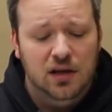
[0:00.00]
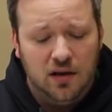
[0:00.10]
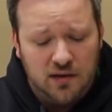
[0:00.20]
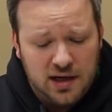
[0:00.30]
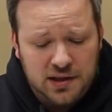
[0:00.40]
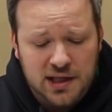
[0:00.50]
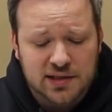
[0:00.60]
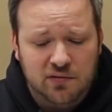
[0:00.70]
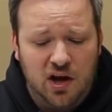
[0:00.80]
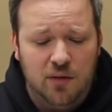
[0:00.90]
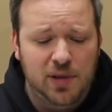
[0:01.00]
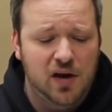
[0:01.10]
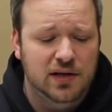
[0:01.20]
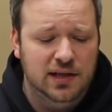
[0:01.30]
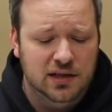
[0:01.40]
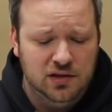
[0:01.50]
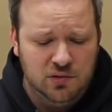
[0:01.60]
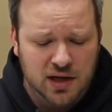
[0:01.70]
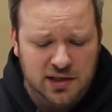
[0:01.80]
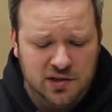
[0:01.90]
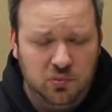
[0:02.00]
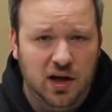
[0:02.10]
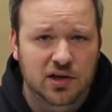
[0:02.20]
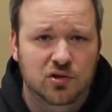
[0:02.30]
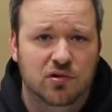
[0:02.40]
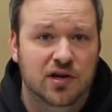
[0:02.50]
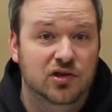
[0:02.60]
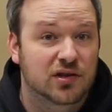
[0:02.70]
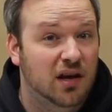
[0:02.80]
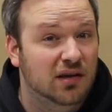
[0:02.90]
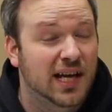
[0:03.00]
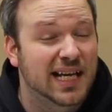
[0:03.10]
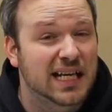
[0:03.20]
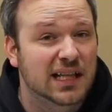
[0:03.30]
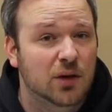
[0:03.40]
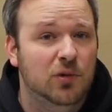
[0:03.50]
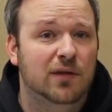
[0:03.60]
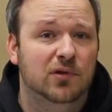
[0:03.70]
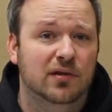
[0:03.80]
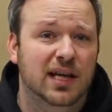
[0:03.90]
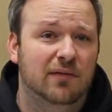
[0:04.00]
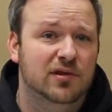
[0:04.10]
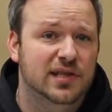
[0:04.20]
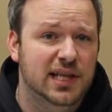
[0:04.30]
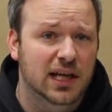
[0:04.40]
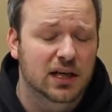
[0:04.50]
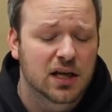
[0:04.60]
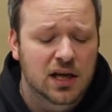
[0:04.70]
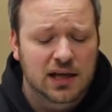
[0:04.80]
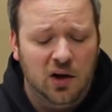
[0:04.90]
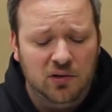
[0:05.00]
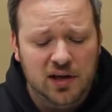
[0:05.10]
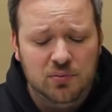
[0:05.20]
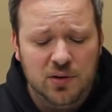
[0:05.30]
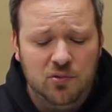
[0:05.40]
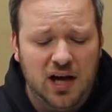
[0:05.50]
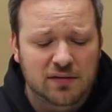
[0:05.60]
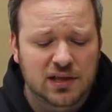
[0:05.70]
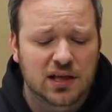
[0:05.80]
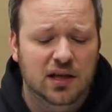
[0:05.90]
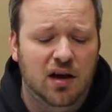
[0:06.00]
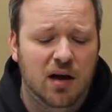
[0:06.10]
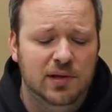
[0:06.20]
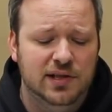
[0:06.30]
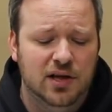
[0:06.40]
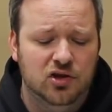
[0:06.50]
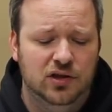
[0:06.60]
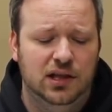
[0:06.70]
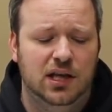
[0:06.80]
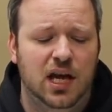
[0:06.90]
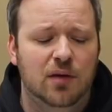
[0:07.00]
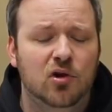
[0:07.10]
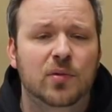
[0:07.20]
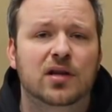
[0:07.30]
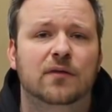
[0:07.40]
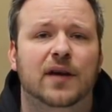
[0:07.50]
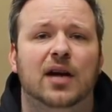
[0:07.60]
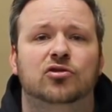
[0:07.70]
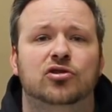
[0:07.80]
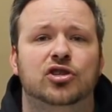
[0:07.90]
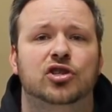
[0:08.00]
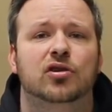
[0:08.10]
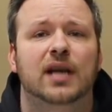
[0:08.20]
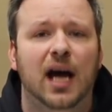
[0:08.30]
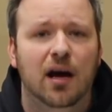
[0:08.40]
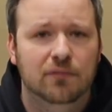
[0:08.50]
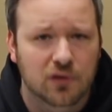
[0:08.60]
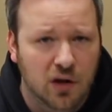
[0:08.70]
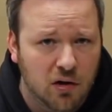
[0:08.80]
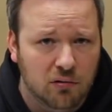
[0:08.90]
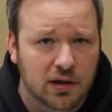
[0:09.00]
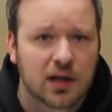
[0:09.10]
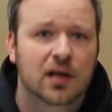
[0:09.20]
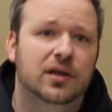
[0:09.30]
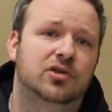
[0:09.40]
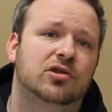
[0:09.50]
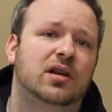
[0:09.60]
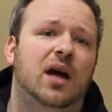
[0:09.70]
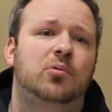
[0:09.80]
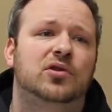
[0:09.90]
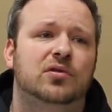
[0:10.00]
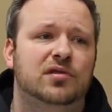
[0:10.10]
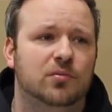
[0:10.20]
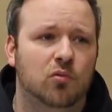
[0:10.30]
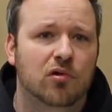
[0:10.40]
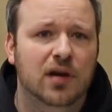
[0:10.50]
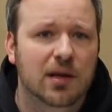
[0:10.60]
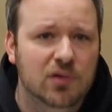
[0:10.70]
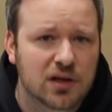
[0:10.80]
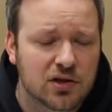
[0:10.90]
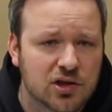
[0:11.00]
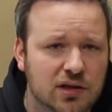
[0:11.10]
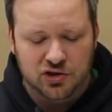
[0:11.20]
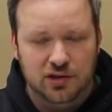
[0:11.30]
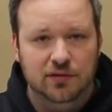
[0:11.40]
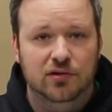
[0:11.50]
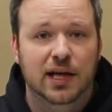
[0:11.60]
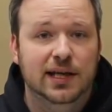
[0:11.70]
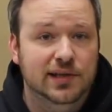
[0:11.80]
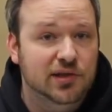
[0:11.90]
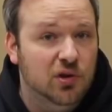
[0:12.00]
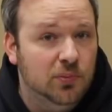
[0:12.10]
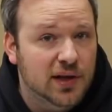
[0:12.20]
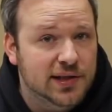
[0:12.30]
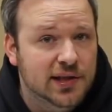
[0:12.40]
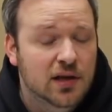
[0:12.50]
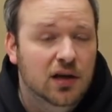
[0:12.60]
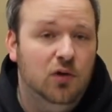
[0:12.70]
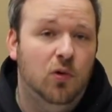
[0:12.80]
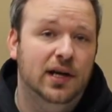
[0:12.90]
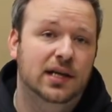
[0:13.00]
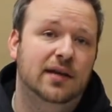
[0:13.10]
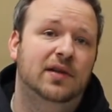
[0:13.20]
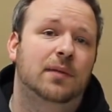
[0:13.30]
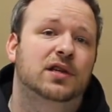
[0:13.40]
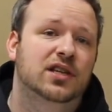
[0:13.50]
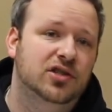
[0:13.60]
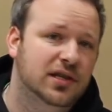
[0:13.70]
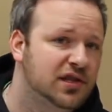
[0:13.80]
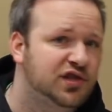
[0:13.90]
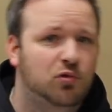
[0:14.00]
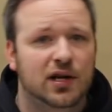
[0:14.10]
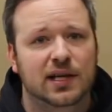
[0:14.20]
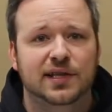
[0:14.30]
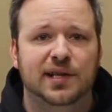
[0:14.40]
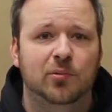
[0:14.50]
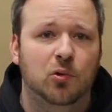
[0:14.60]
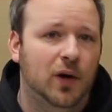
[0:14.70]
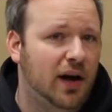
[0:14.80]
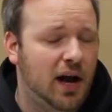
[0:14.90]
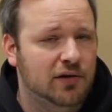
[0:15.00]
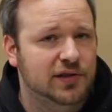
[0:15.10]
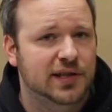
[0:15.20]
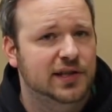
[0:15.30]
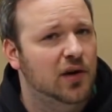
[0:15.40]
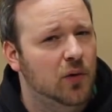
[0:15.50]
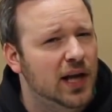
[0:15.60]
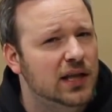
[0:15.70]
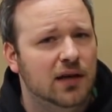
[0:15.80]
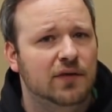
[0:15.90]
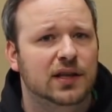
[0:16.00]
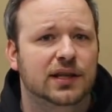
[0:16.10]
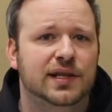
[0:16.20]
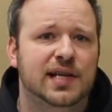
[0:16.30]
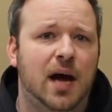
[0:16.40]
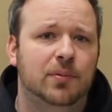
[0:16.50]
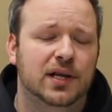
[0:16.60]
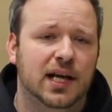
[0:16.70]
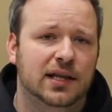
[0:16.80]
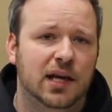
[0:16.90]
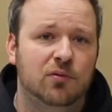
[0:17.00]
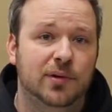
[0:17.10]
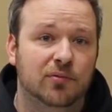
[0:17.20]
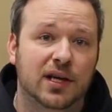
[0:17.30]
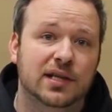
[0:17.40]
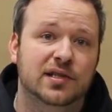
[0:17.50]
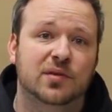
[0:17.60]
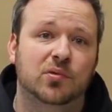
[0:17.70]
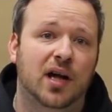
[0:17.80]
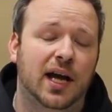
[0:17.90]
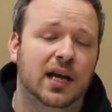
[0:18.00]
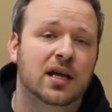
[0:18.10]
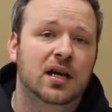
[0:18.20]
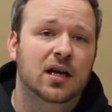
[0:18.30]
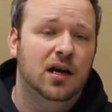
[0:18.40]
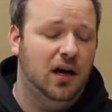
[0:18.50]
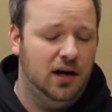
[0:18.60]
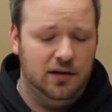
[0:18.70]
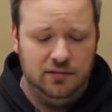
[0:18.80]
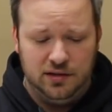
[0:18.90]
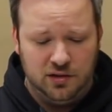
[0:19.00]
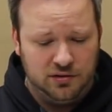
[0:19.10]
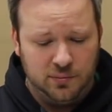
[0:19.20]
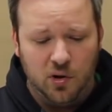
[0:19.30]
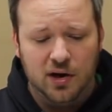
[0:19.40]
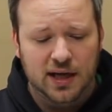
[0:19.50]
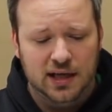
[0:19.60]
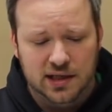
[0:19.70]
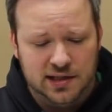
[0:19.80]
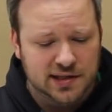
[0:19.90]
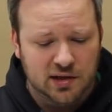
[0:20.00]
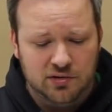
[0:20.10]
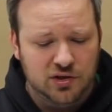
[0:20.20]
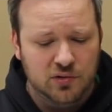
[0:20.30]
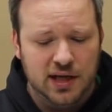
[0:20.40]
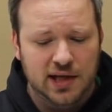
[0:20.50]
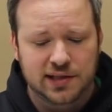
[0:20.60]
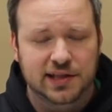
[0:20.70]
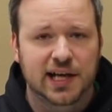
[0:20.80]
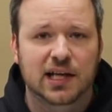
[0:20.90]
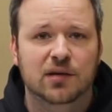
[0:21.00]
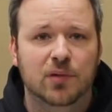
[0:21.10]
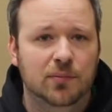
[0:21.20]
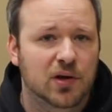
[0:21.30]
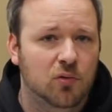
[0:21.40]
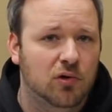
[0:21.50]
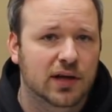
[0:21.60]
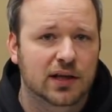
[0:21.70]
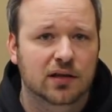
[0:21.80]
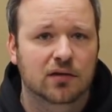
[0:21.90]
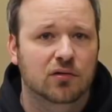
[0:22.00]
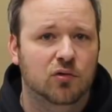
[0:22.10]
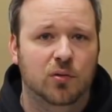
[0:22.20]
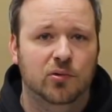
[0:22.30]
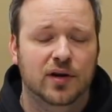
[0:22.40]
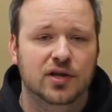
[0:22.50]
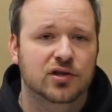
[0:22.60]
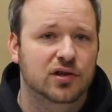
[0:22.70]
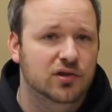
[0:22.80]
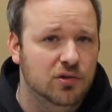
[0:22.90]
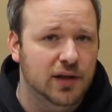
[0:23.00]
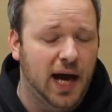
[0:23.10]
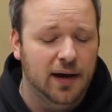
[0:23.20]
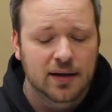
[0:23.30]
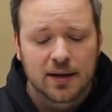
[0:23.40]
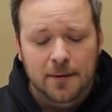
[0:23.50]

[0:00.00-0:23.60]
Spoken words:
A lot of things have compounded into a supply shortage unlike anything we have really ever seen. Now, a lot of people have said in the comment section that the ammo manufacturers should have known. They should have produced more ammunition. They should have created a surplus quantity of ammunition, stored it in separate warehouses. So in the event that this happened again, they would be ready to supply the market. It is their duty as a Second Amendment-oriented corporation to do that.